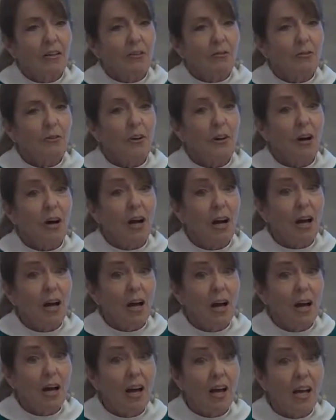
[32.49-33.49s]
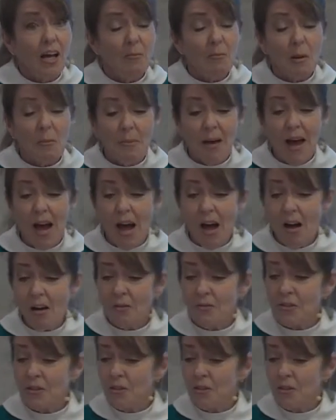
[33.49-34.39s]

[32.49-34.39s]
For I am about